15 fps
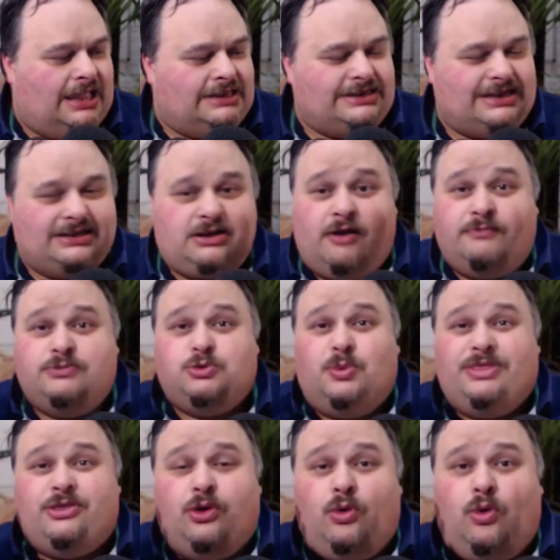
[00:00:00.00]
it comes
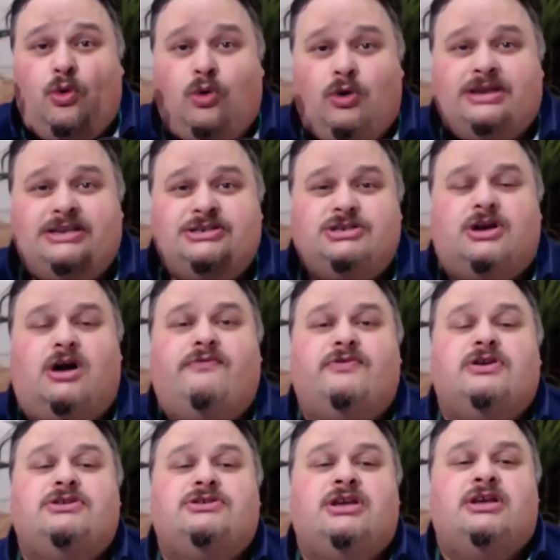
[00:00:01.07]
with orange
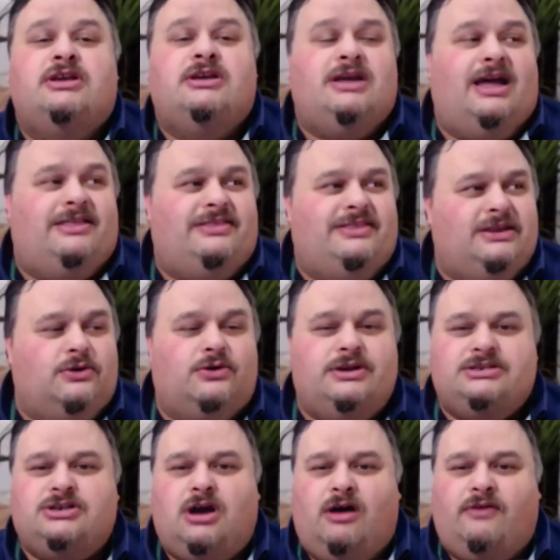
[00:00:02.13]
covers, and the
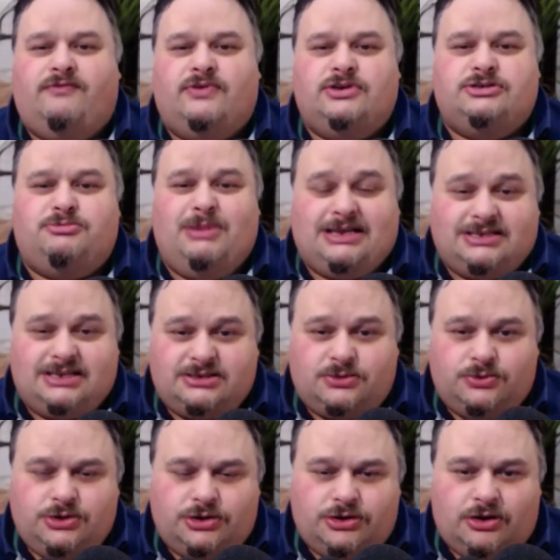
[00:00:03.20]
orange covers makes it so
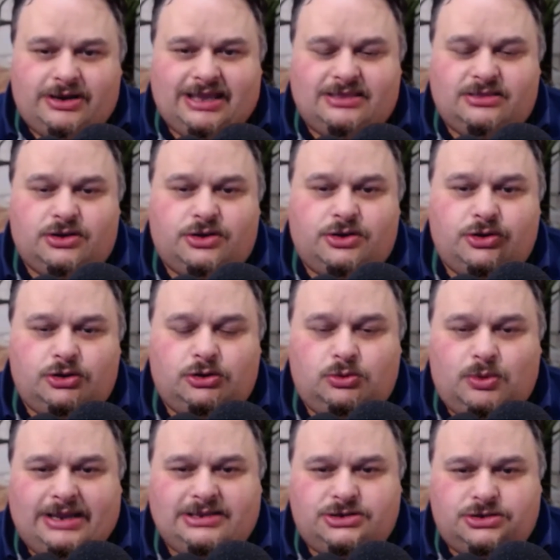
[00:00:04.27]
you're not getting the cool
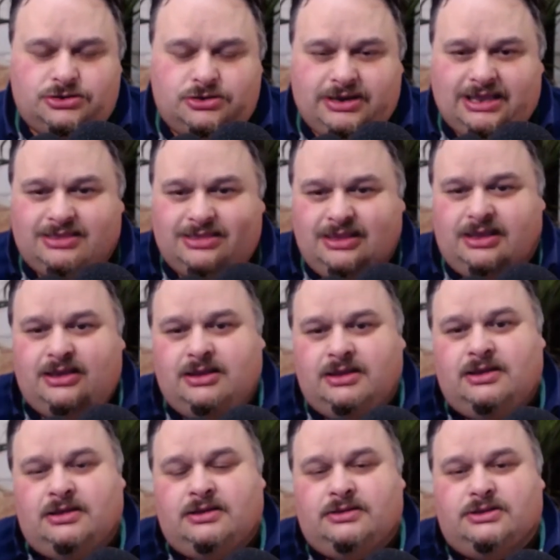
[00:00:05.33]
white, you're not getting the
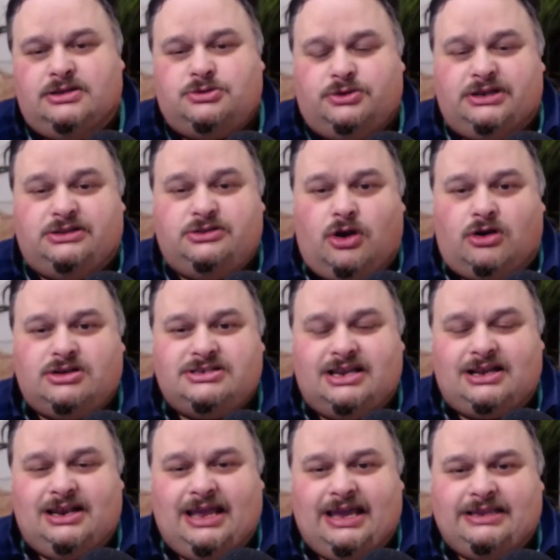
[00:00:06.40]
sort of
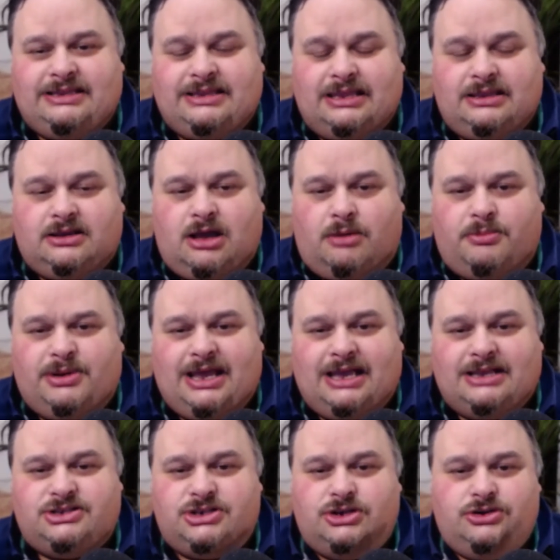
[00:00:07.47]
toxic light coming
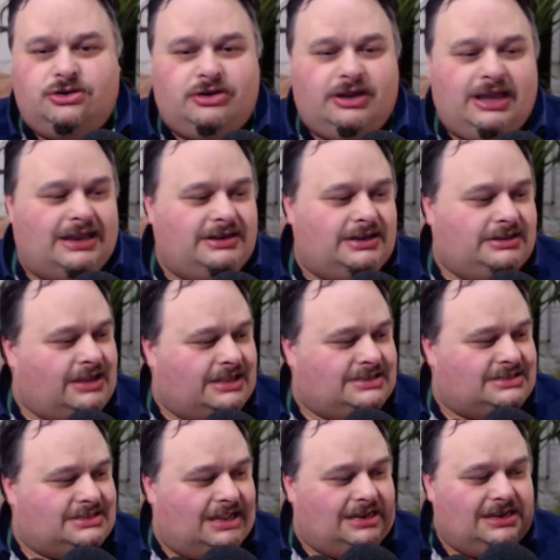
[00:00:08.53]
at you. You're getting
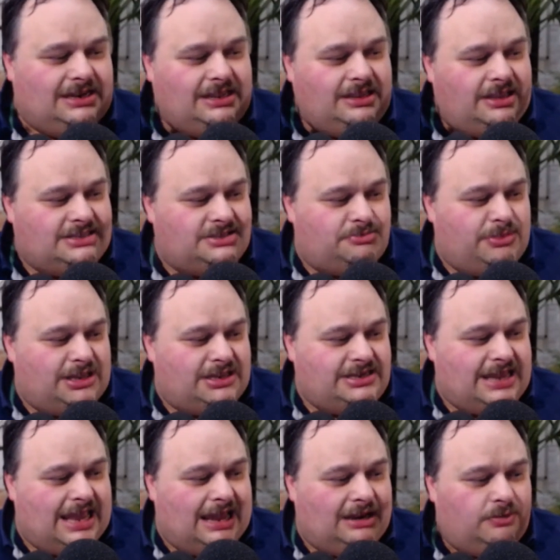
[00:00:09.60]
it's made
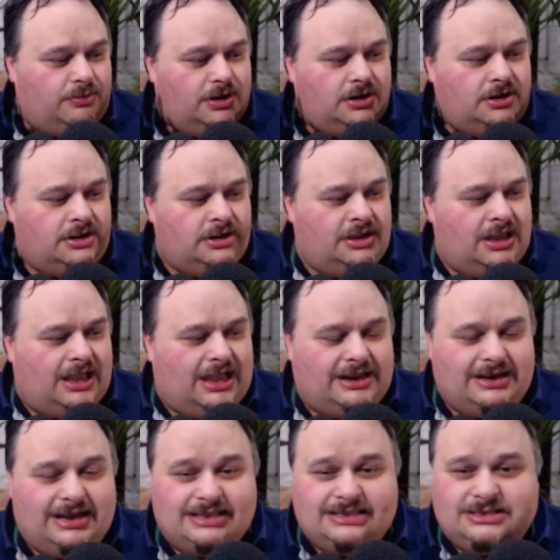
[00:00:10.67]
yellower,
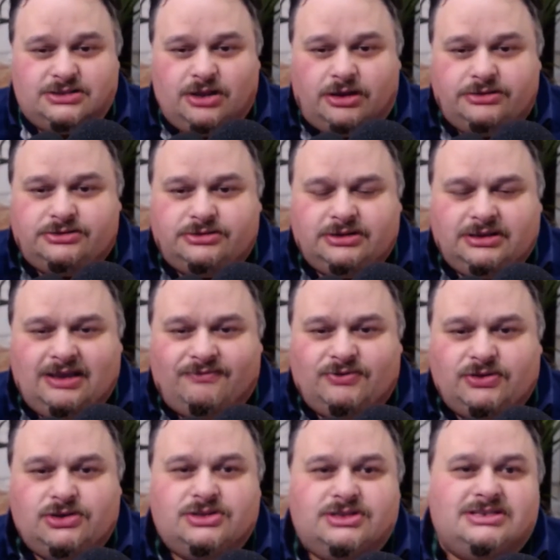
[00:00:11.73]
and it's not
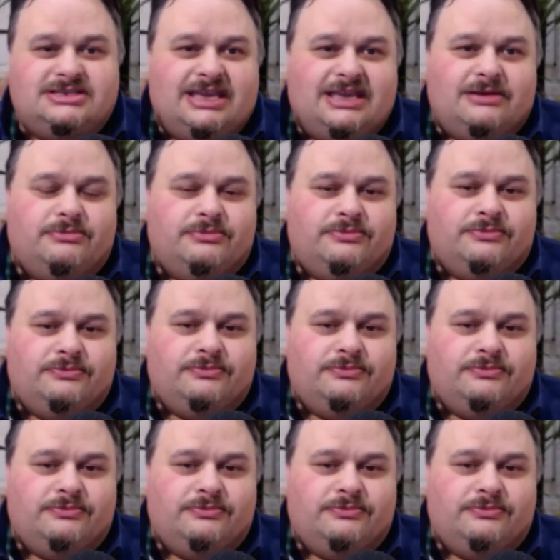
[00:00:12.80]
giving you the same